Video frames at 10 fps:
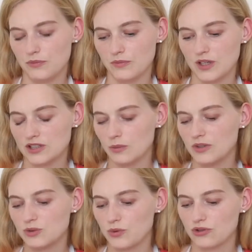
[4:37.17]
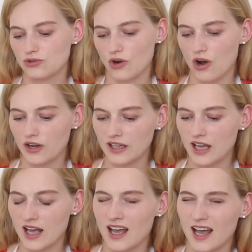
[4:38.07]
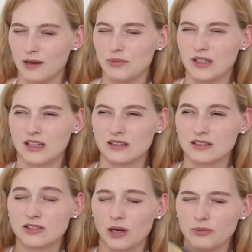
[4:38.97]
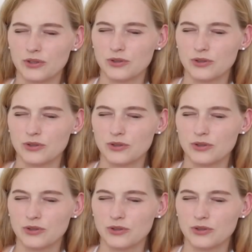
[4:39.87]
withdrawing and being stubborn,